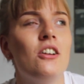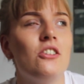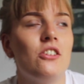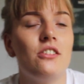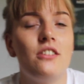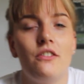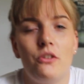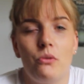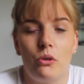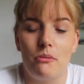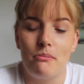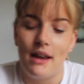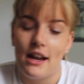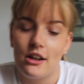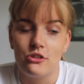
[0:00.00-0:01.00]
just if you want
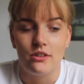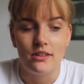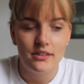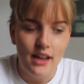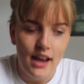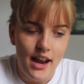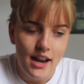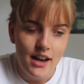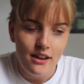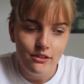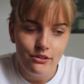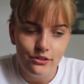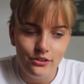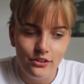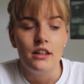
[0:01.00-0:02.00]
to be extra
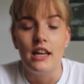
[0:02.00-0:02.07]
safe.